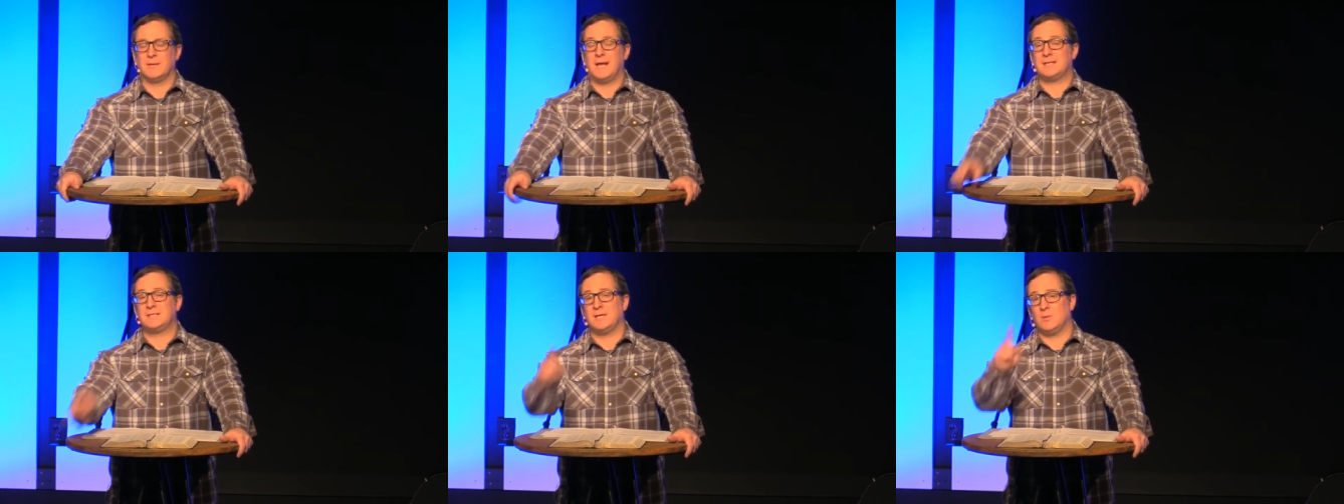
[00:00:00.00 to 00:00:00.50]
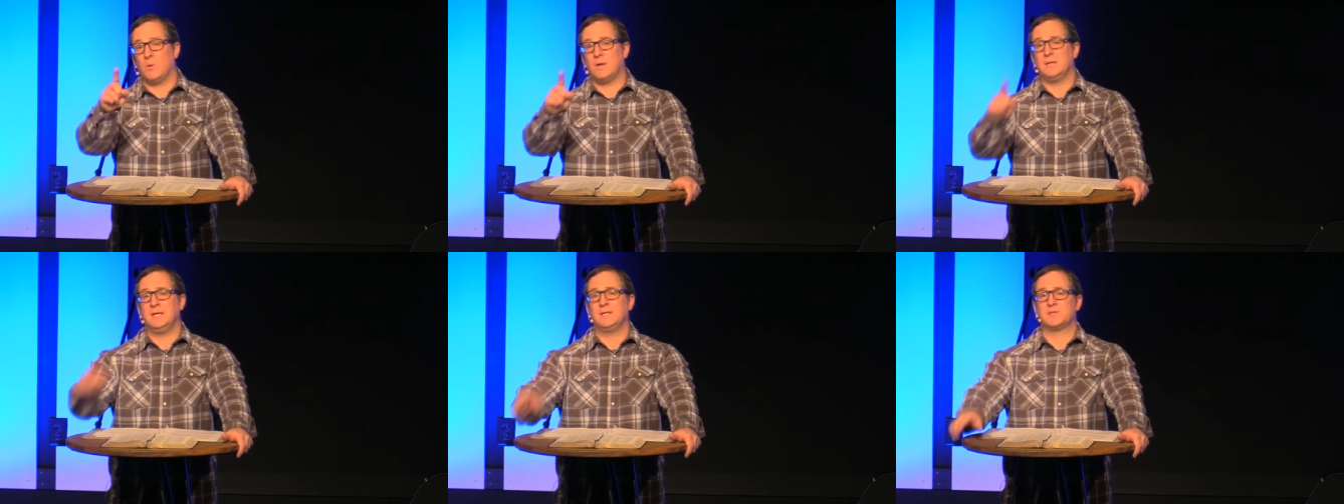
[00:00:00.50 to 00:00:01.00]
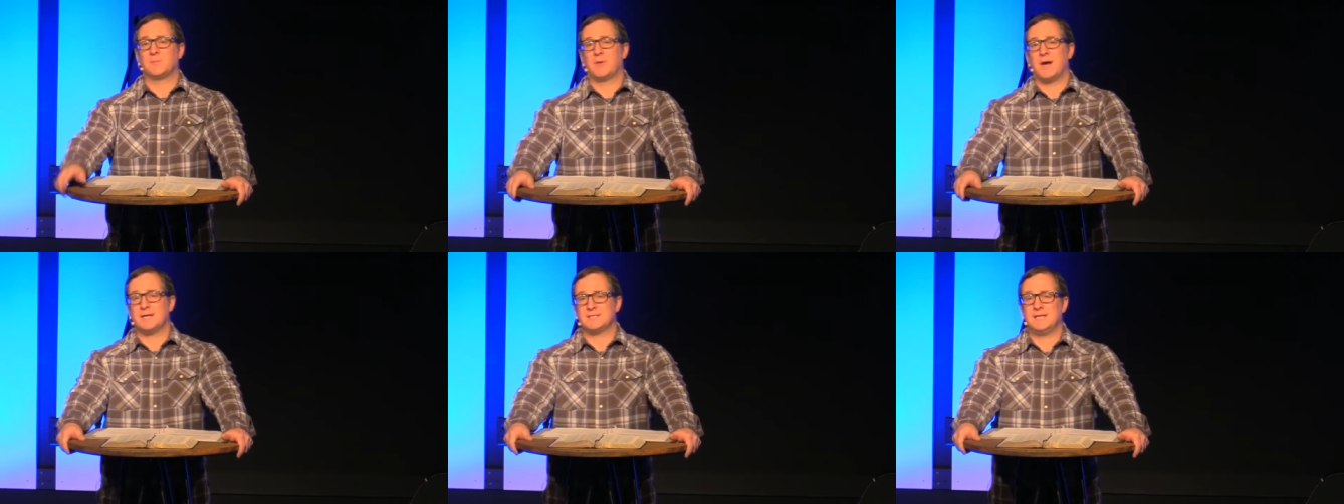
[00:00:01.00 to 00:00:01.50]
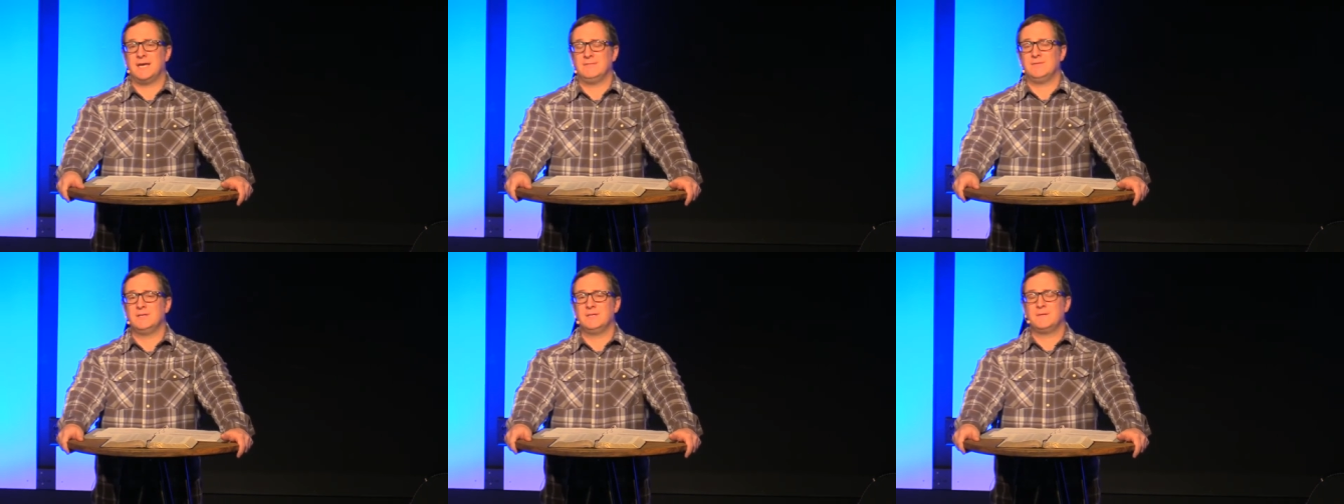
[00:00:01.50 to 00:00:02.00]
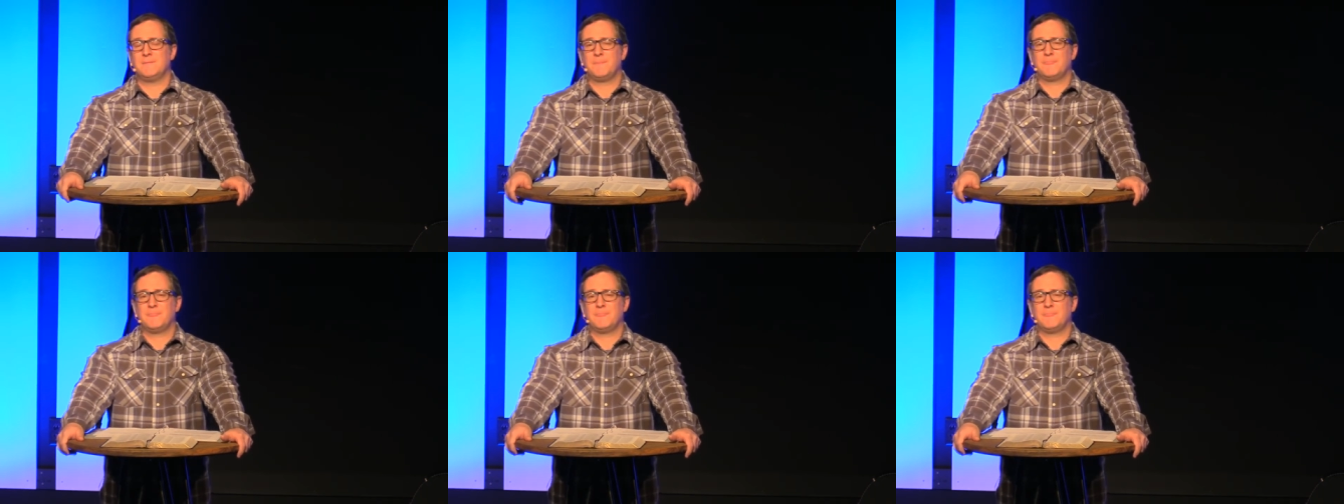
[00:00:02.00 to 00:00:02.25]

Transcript: But I tell you what did surprise David.